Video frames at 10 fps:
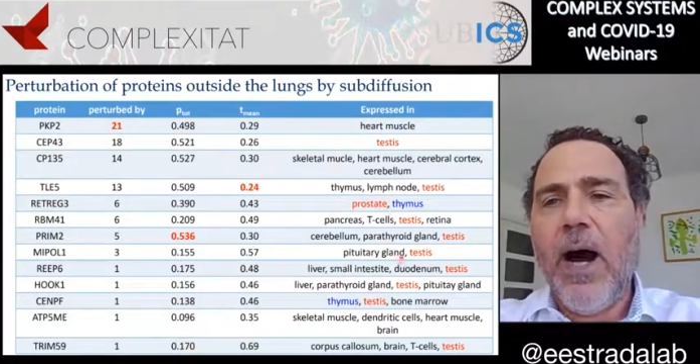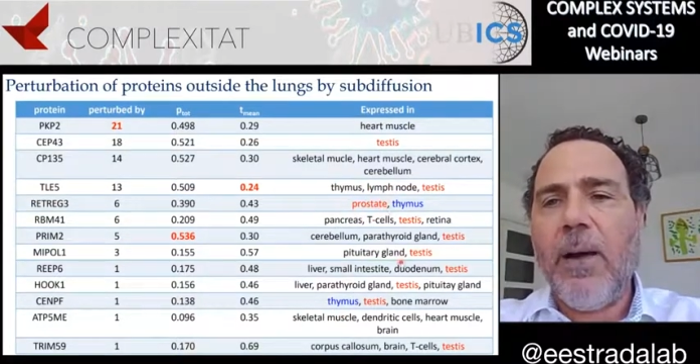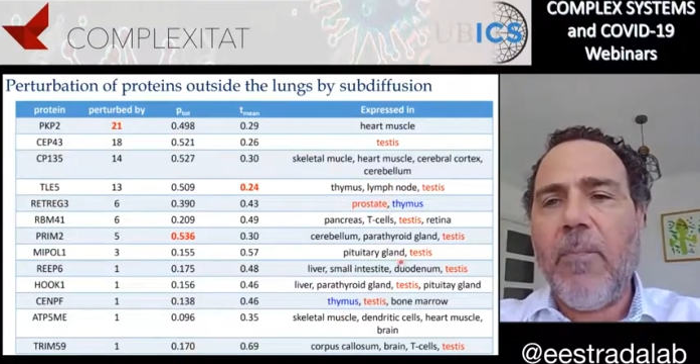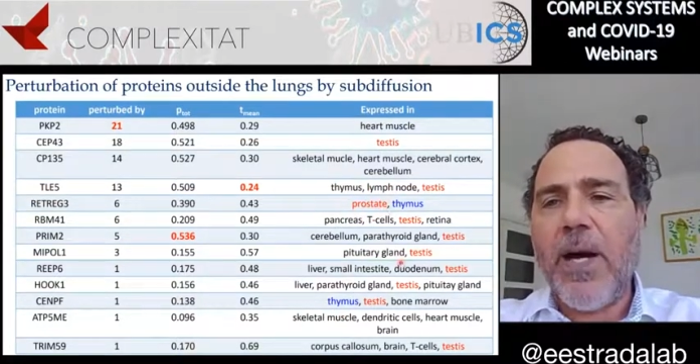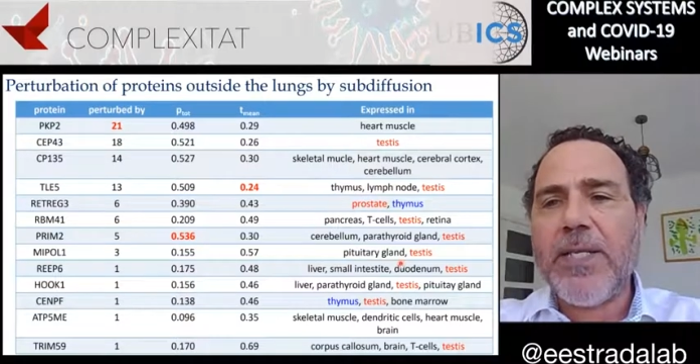
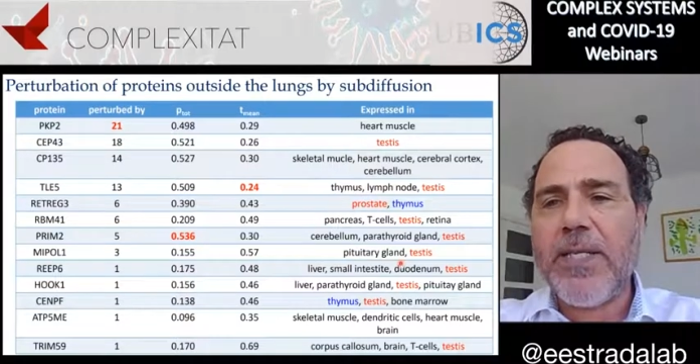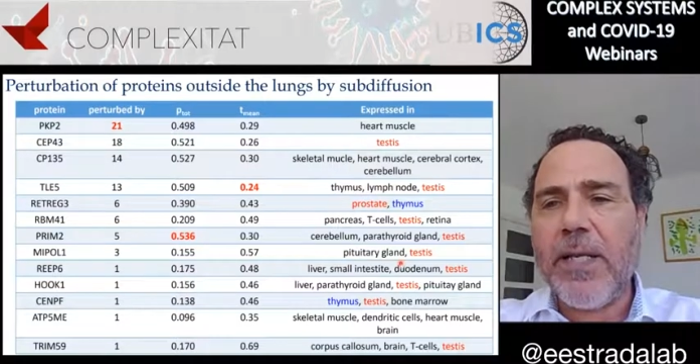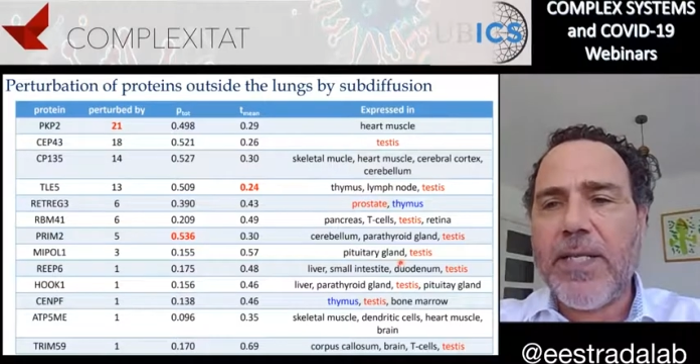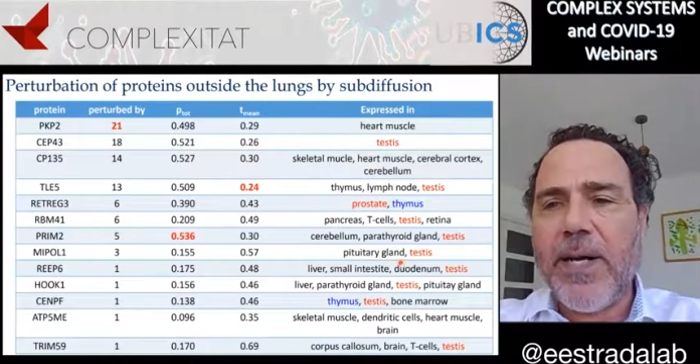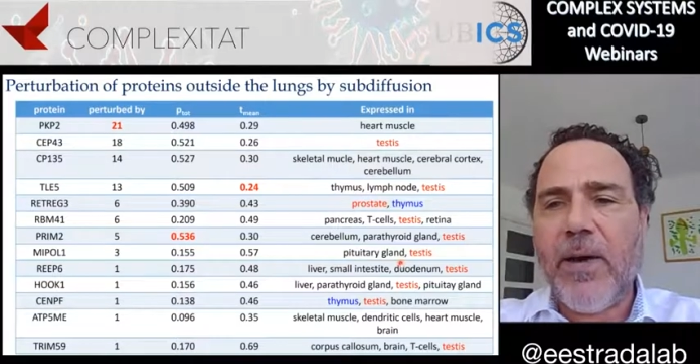heart
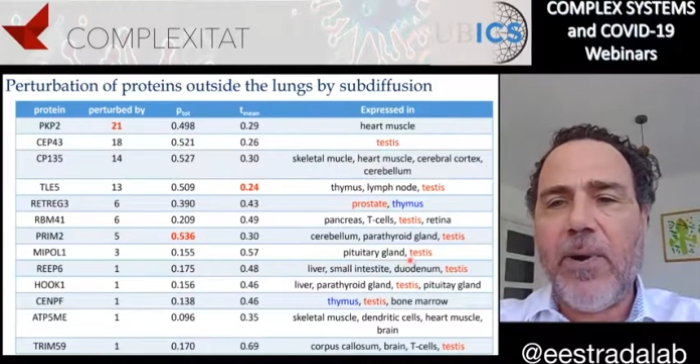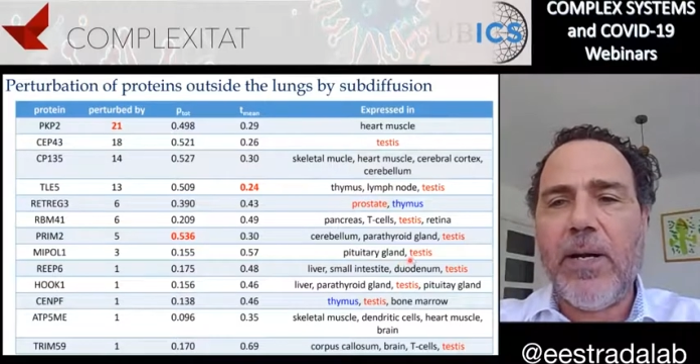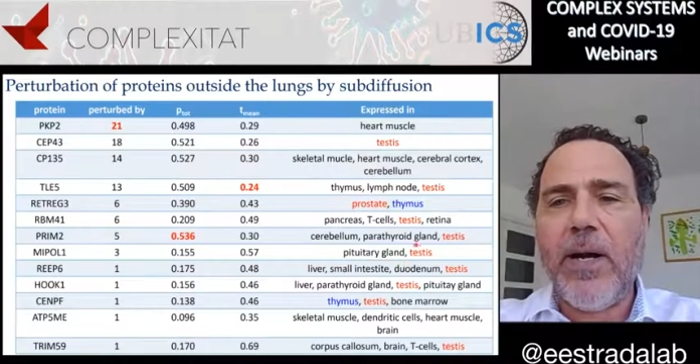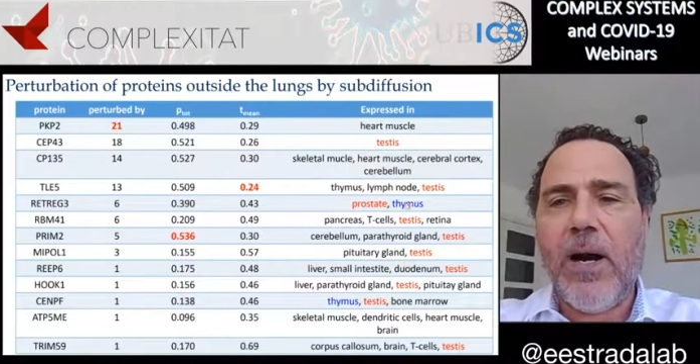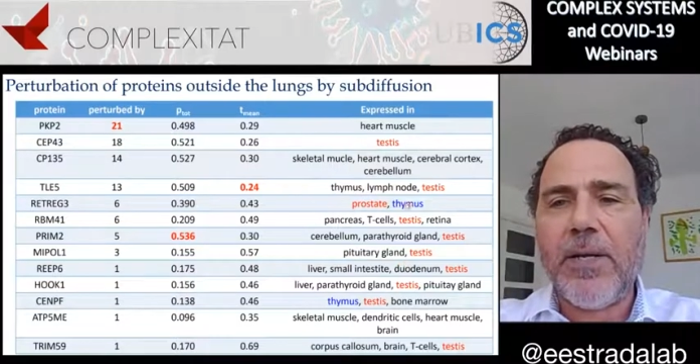muscle,
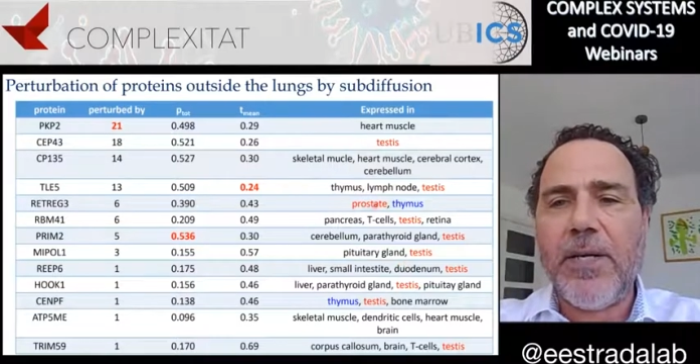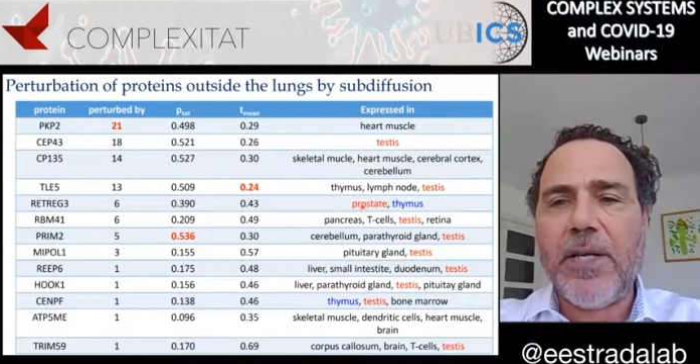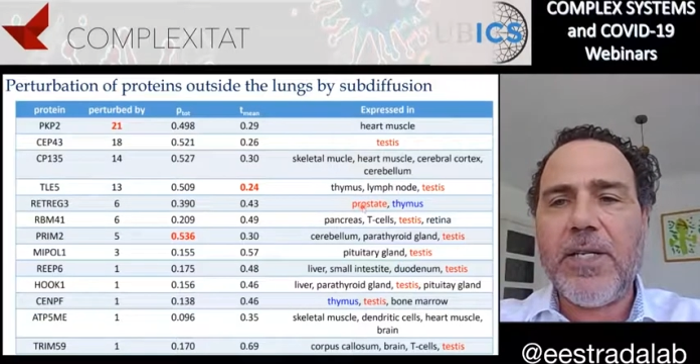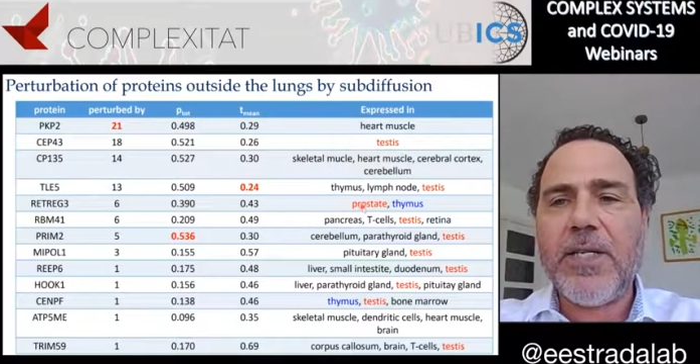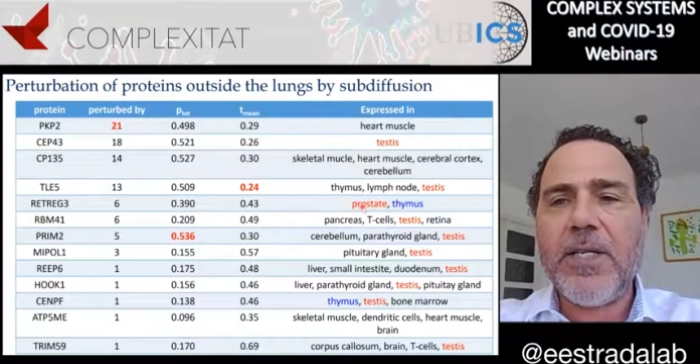cerebral
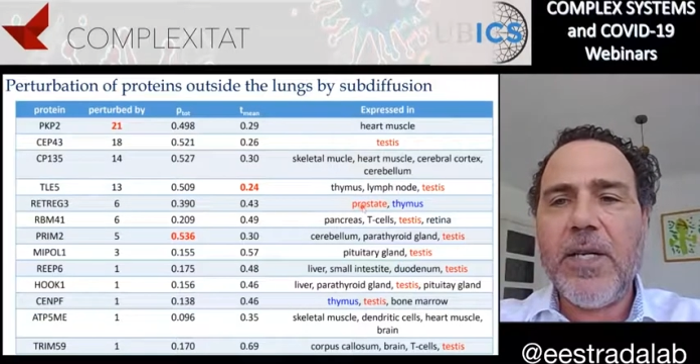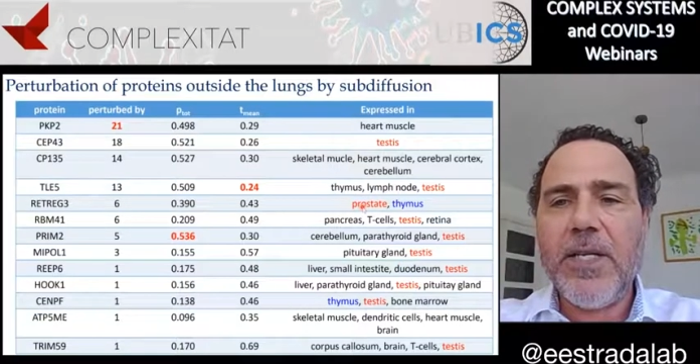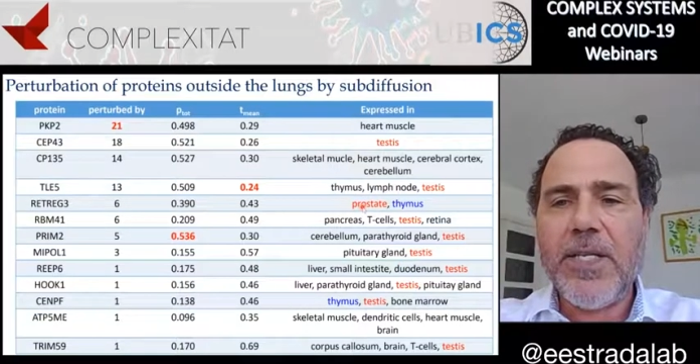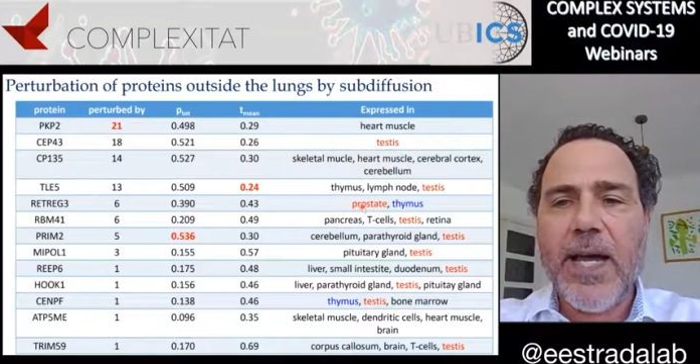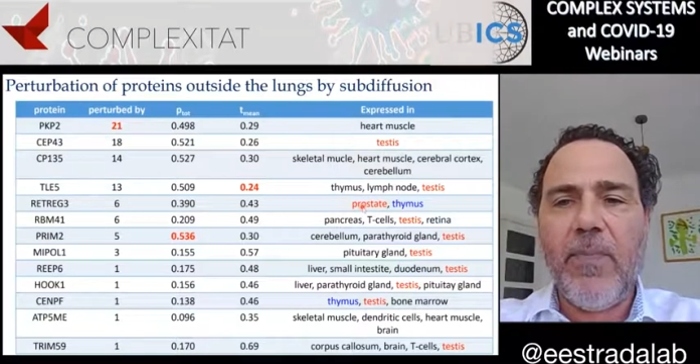cortex,
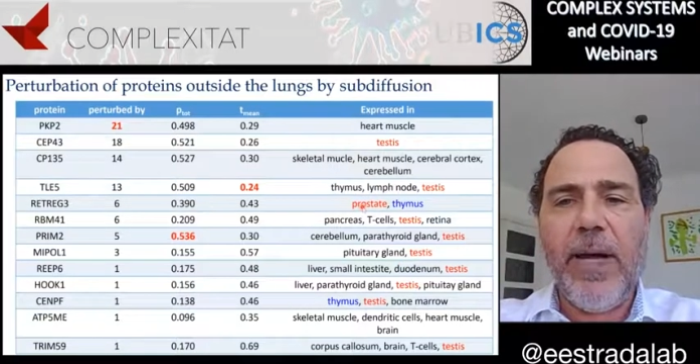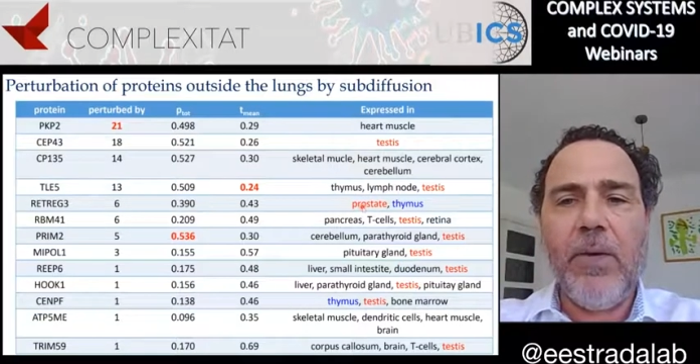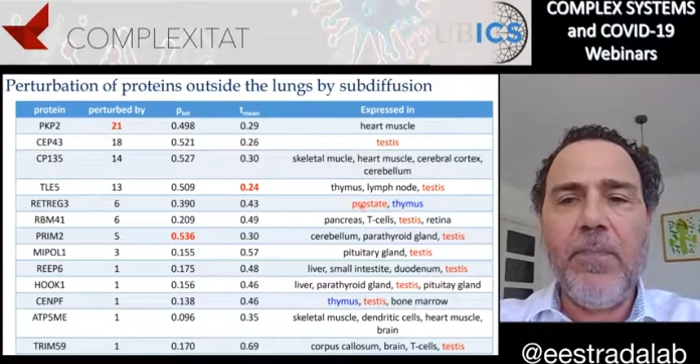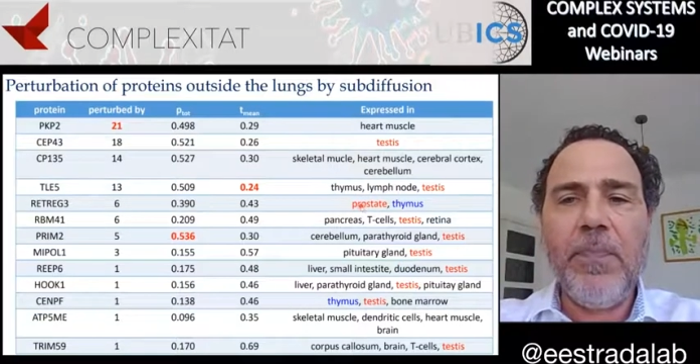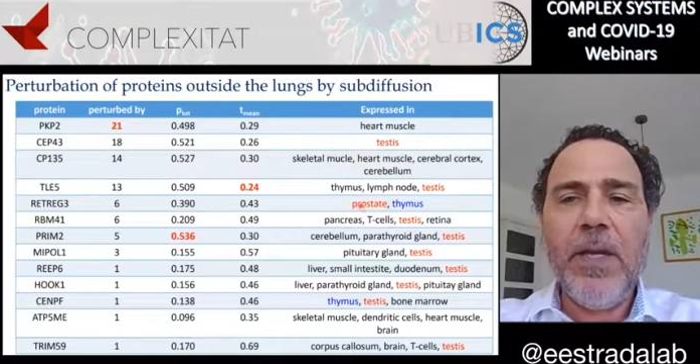
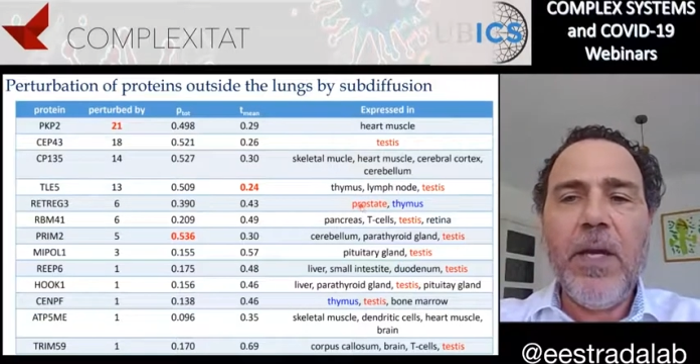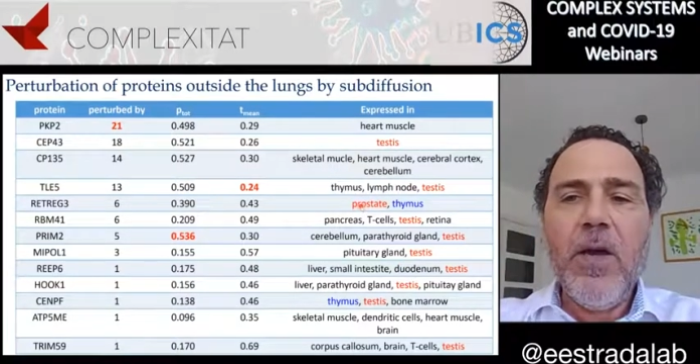cerebellum.